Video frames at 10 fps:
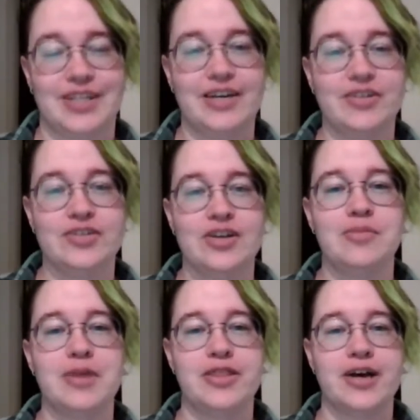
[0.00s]
Here's all
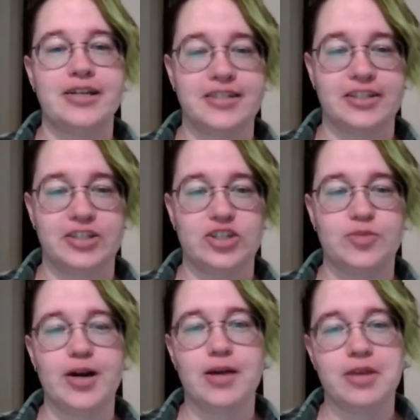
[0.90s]
my thoughts, and she's
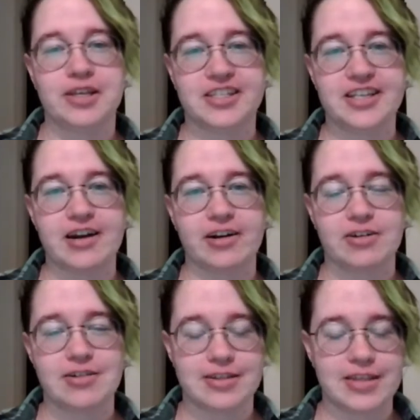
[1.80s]
probably
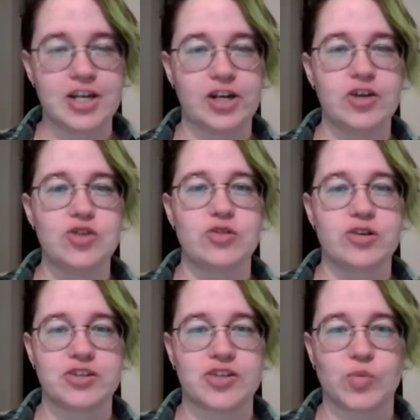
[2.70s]
hysterical. I think her
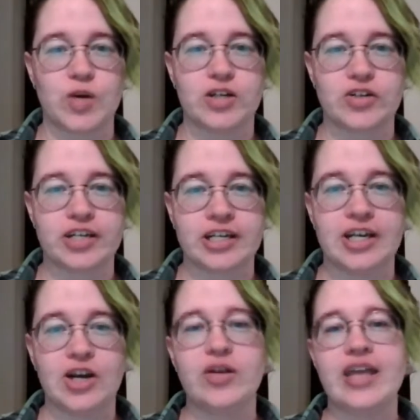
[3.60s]
uterus is wandering,
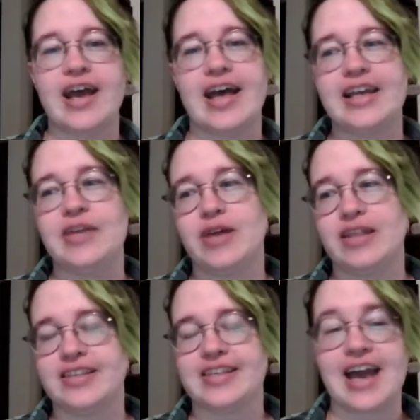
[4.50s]
and oh yeah, anyway,
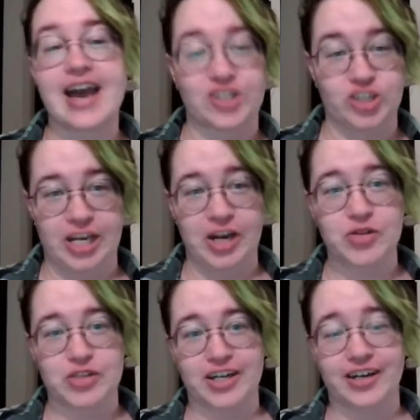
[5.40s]
this guy actually
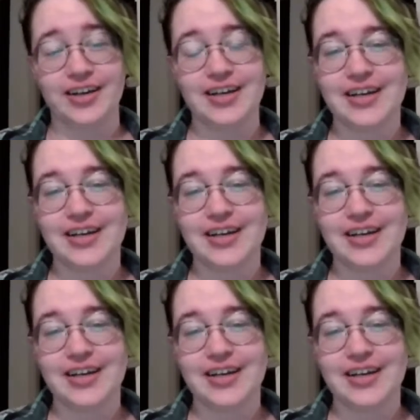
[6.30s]
knows her.